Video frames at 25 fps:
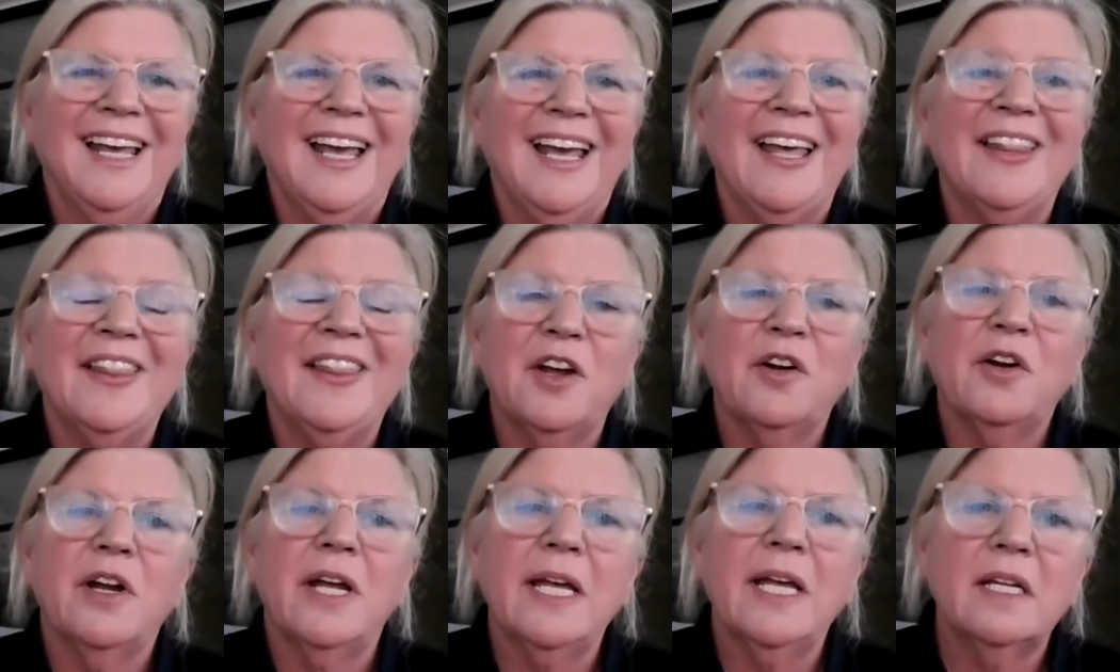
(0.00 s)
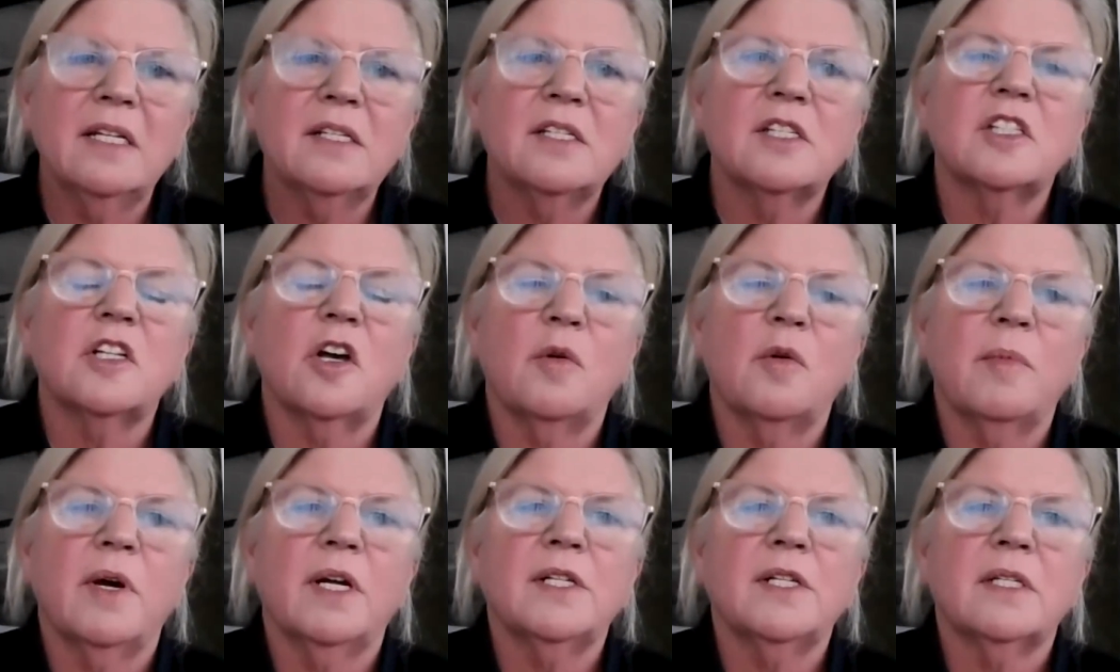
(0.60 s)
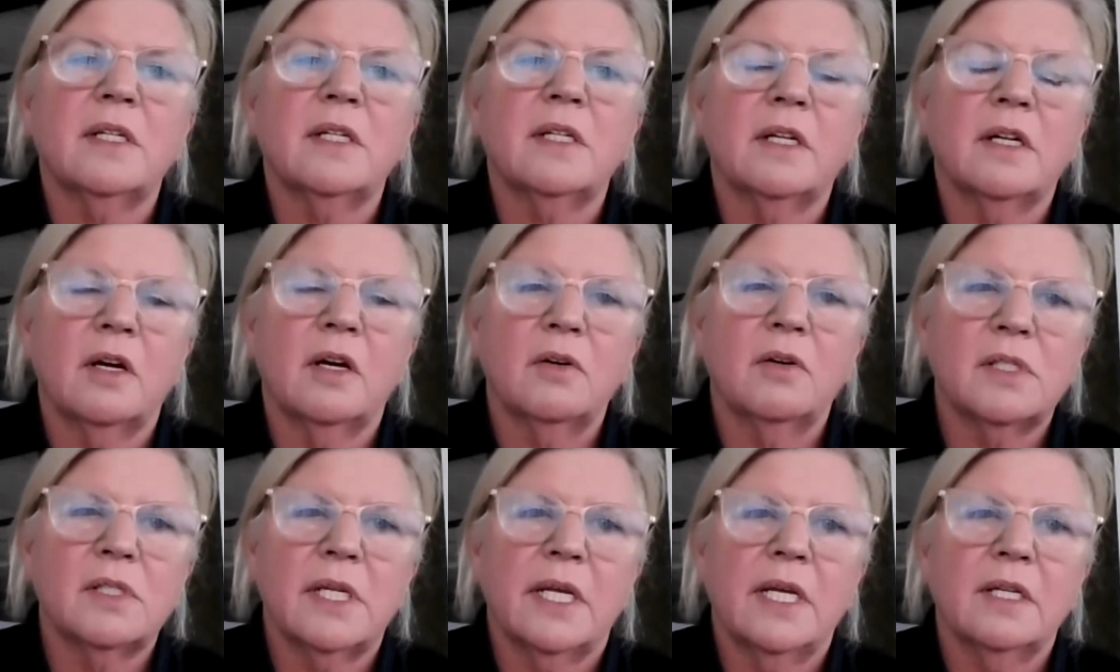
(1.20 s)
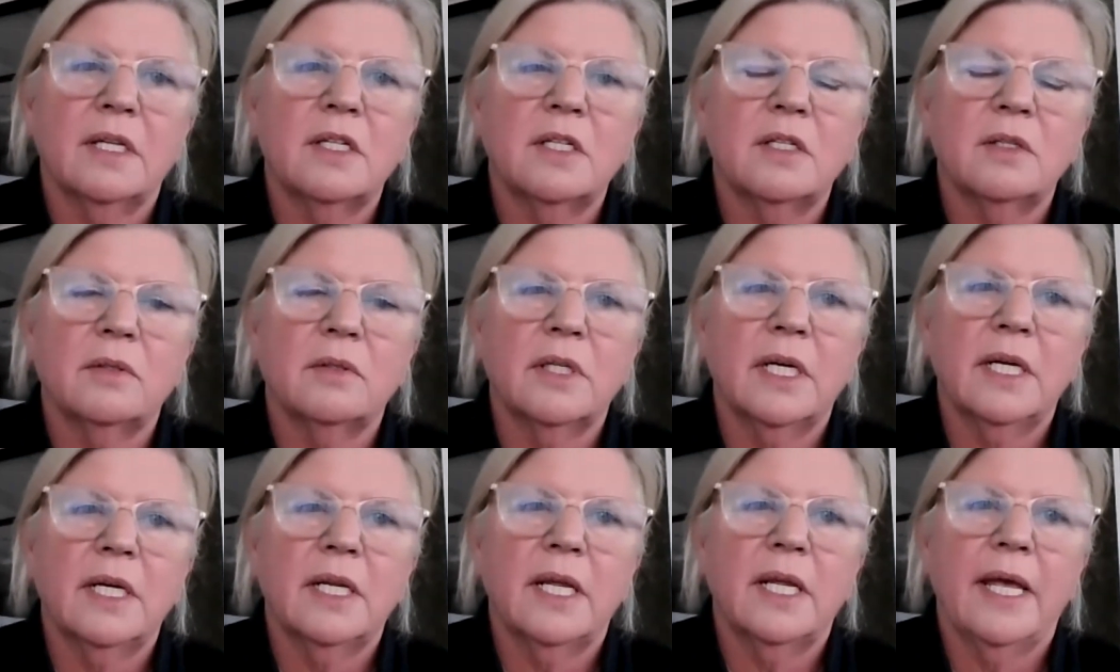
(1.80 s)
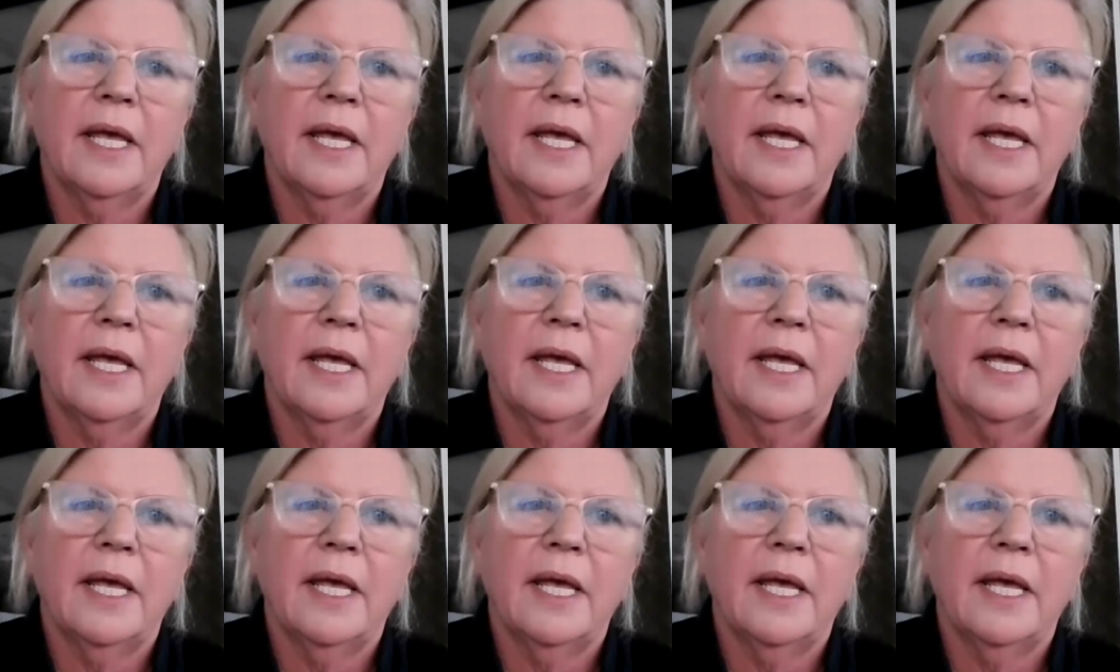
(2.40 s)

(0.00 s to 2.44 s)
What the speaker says: and there is so much that goes into it.